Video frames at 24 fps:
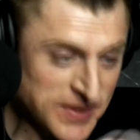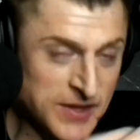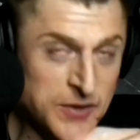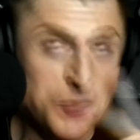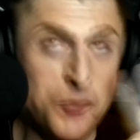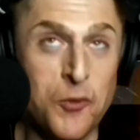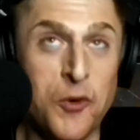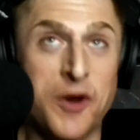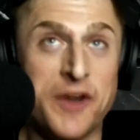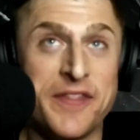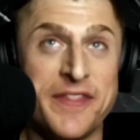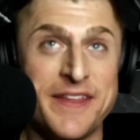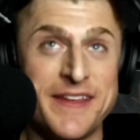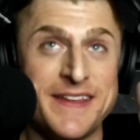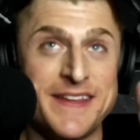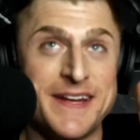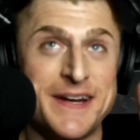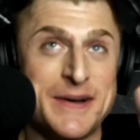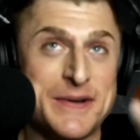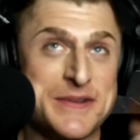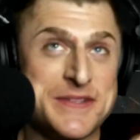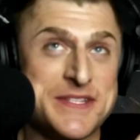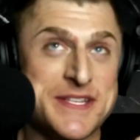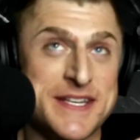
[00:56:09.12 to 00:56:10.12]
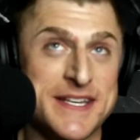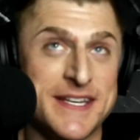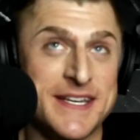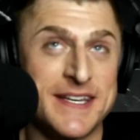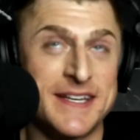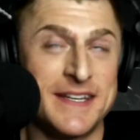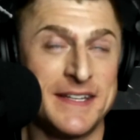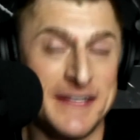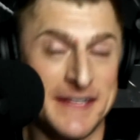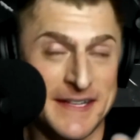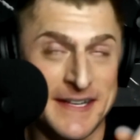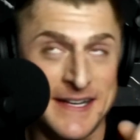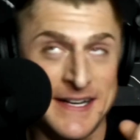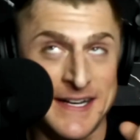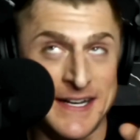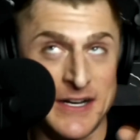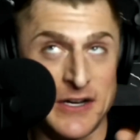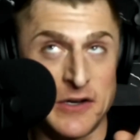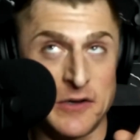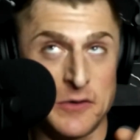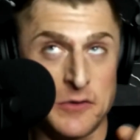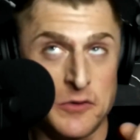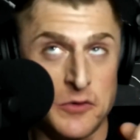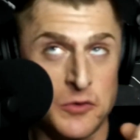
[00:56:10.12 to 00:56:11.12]
One thing that I was thinking,
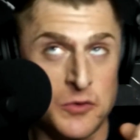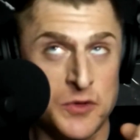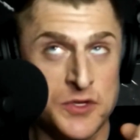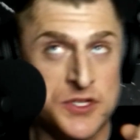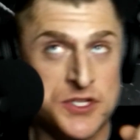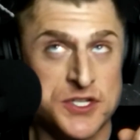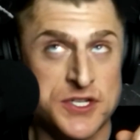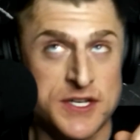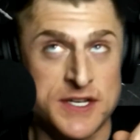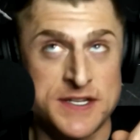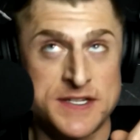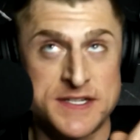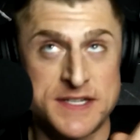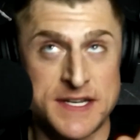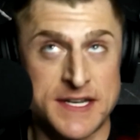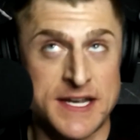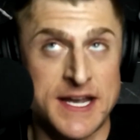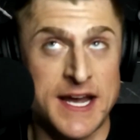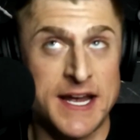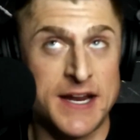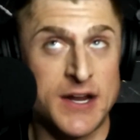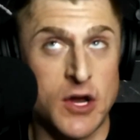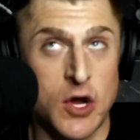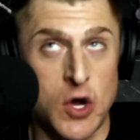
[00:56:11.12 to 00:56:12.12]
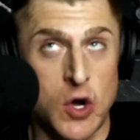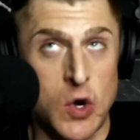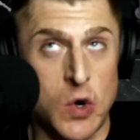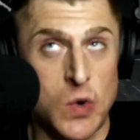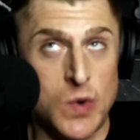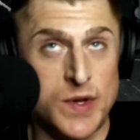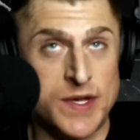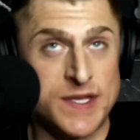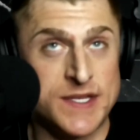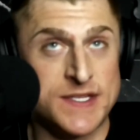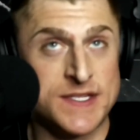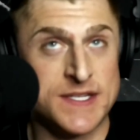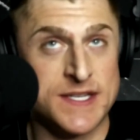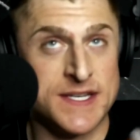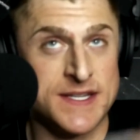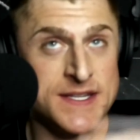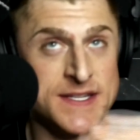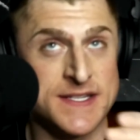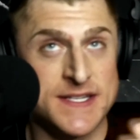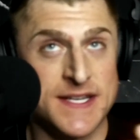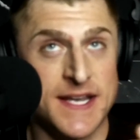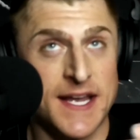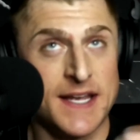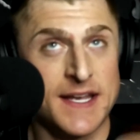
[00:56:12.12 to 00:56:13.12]
which is kind of always in the
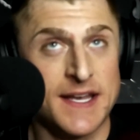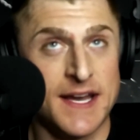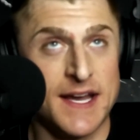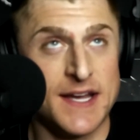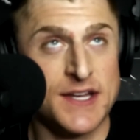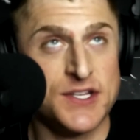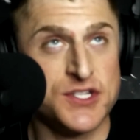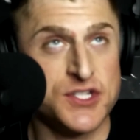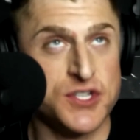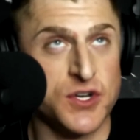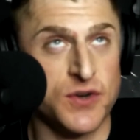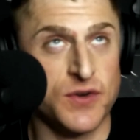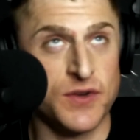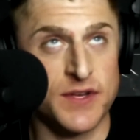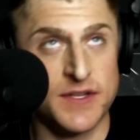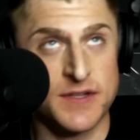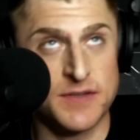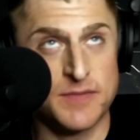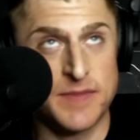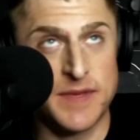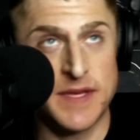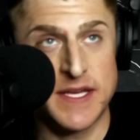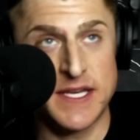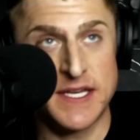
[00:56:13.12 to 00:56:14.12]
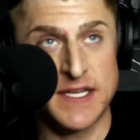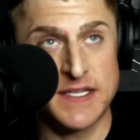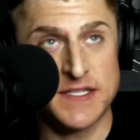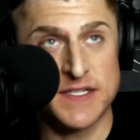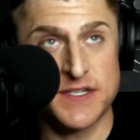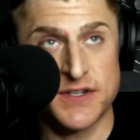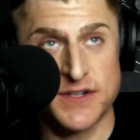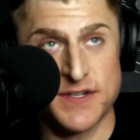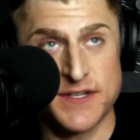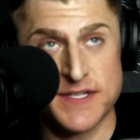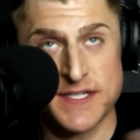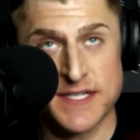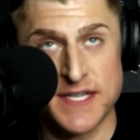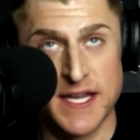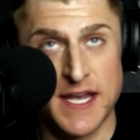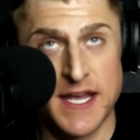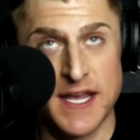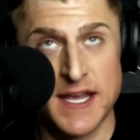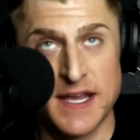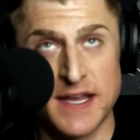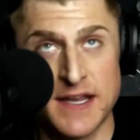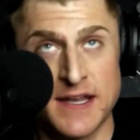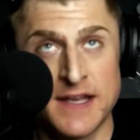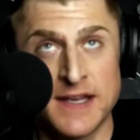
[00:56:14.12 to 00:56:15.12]
zeitgeist, so it'd be easier to
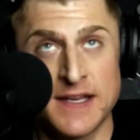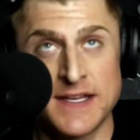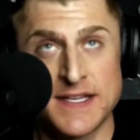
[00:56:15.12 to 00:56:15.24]
stay.